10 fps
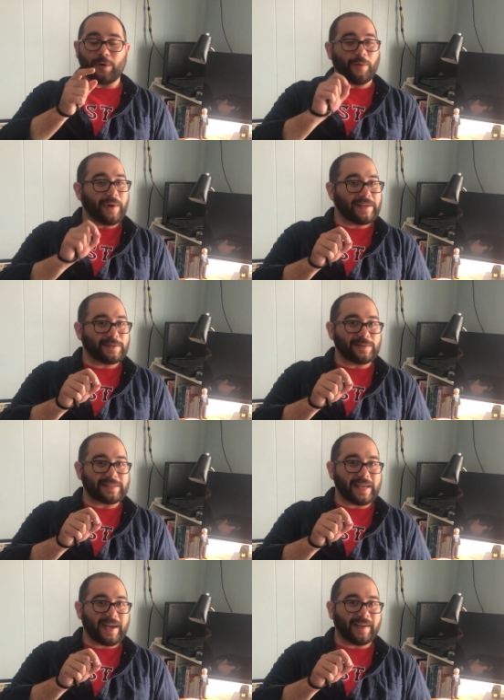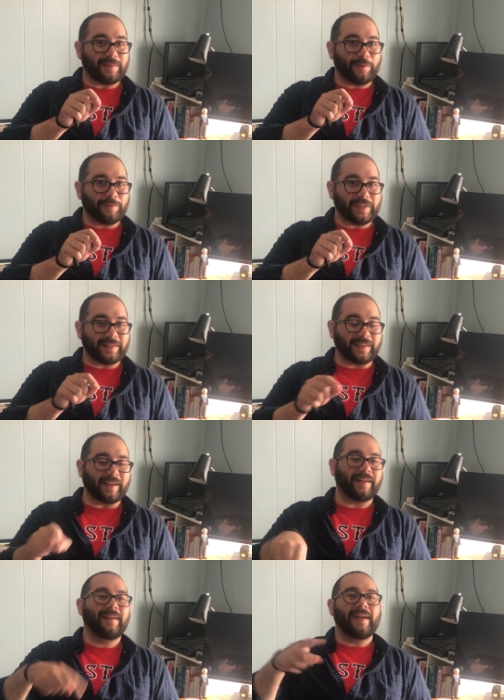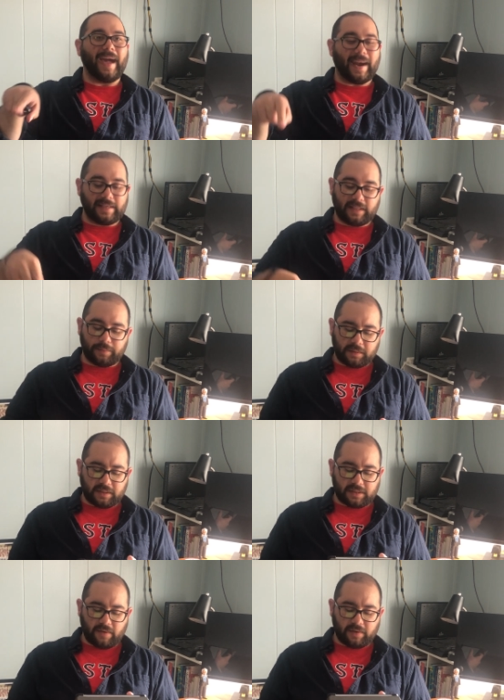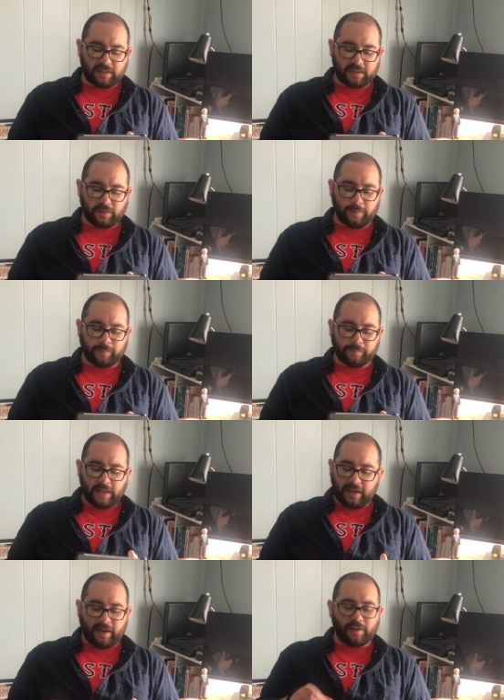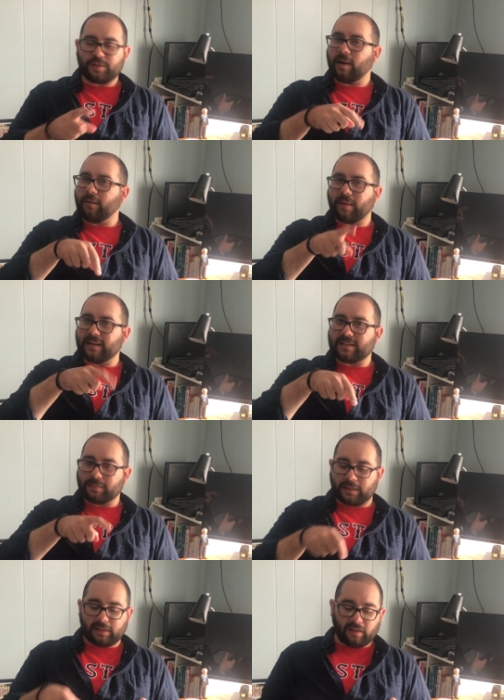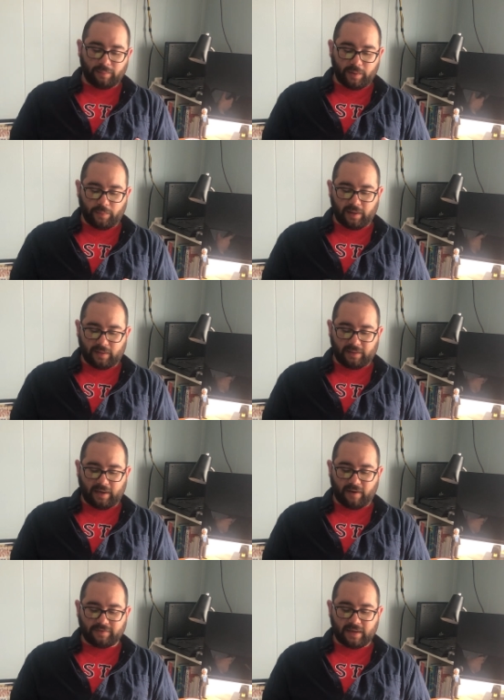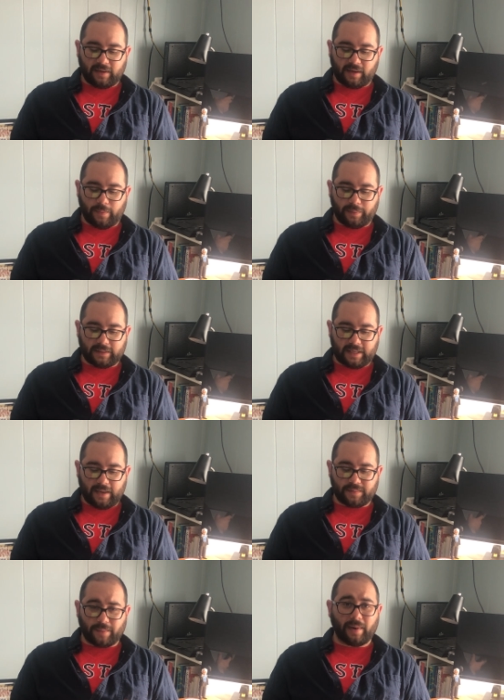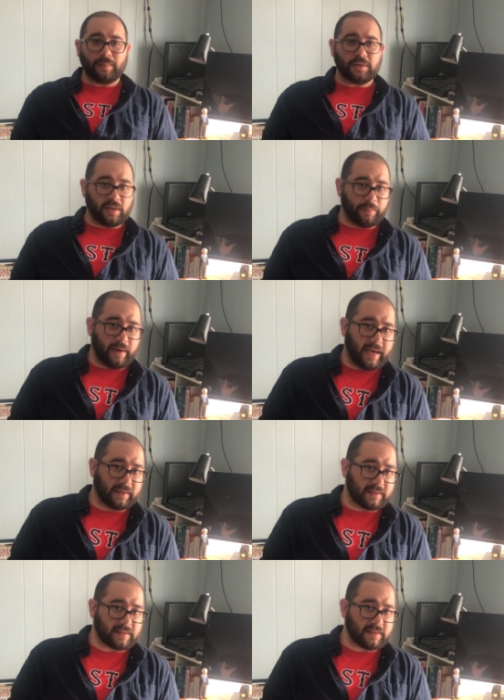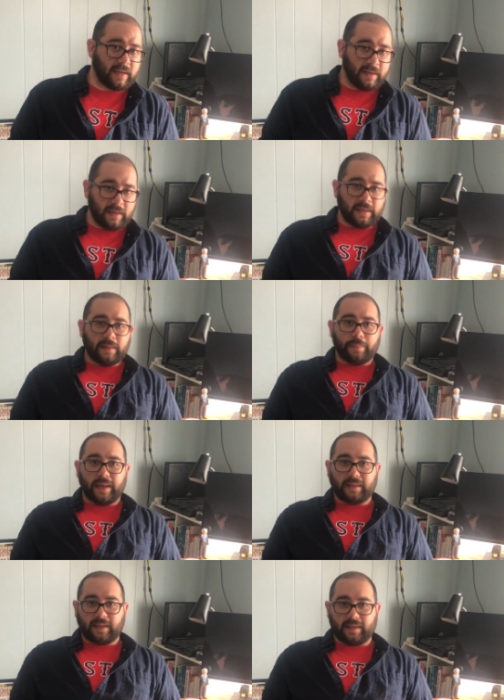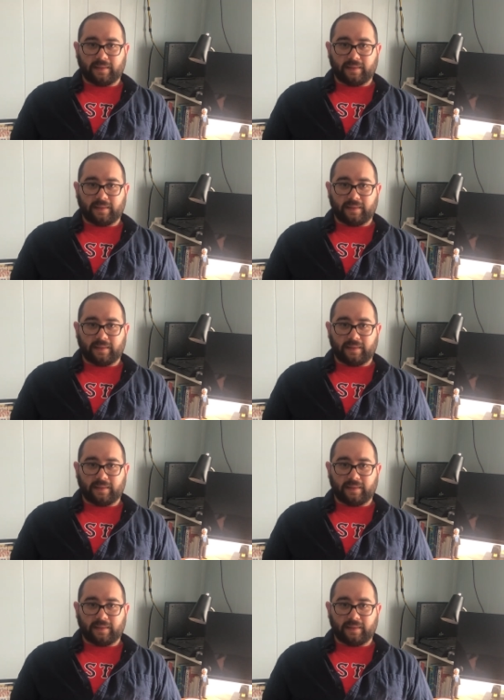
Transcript: or way too sad and revealing, and I skipped it to 72. And also I read something a little bit weird in there. I've done it a couple of times. I probably should have practiced, but